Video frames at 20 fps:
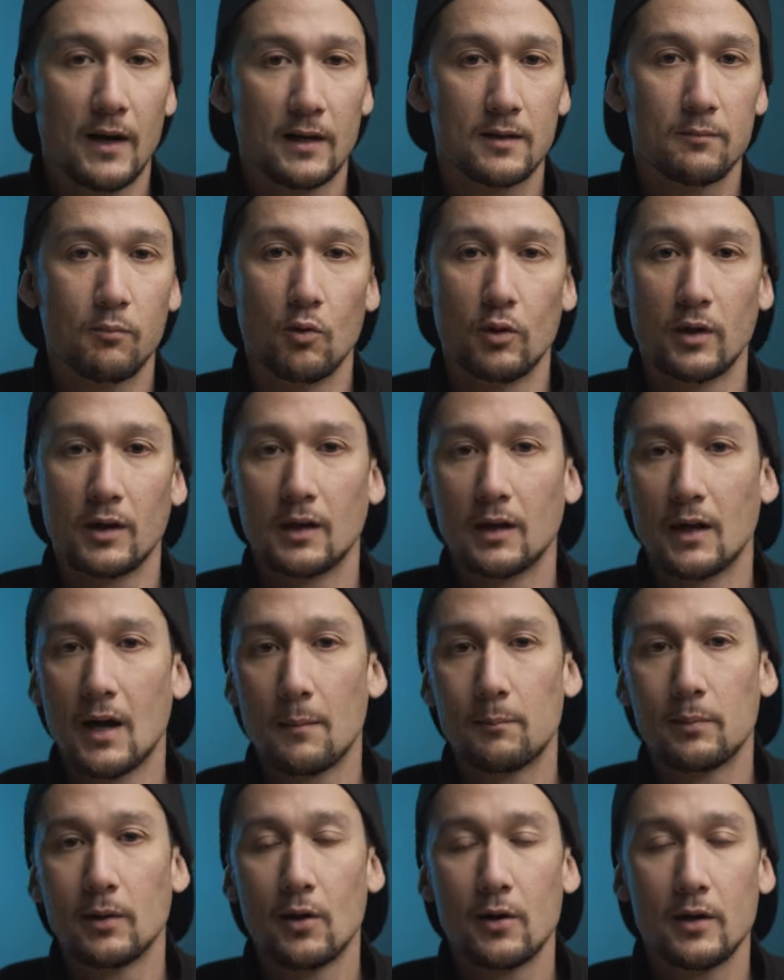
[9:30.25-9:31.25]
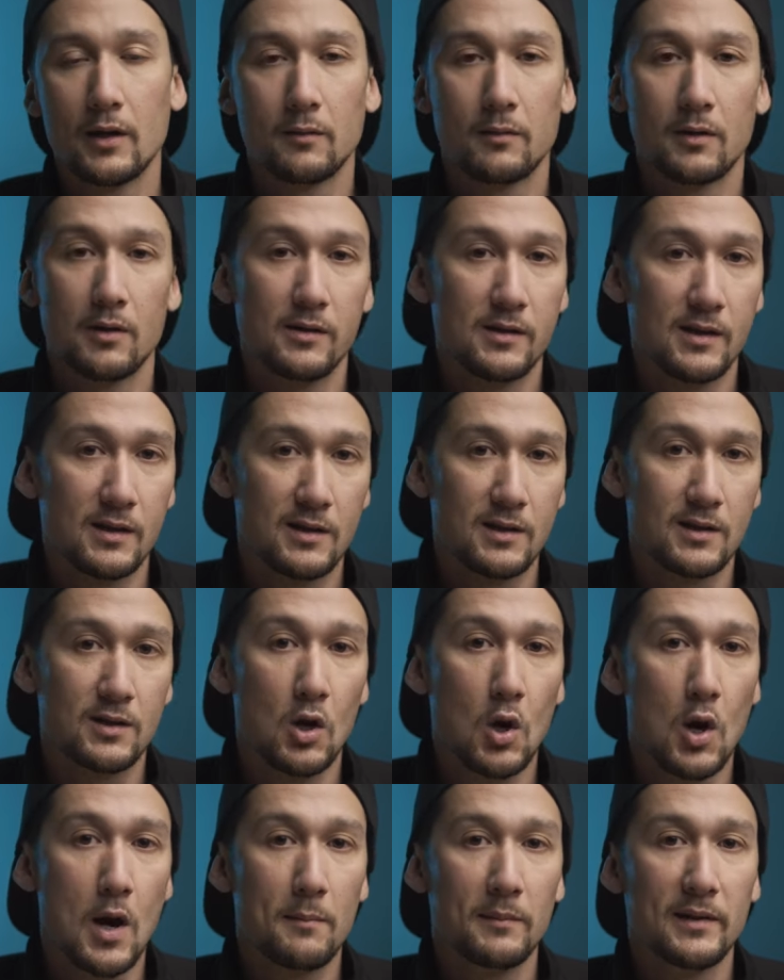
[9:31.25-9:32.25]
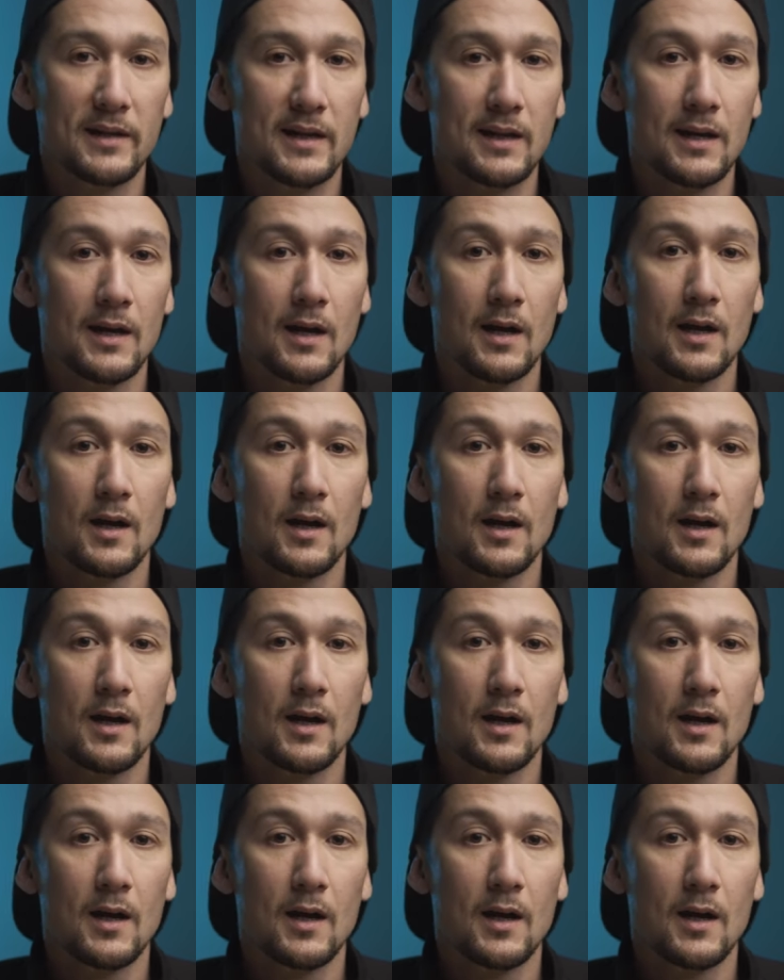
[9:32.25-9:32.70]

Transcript: exporting and uploading because it's timely.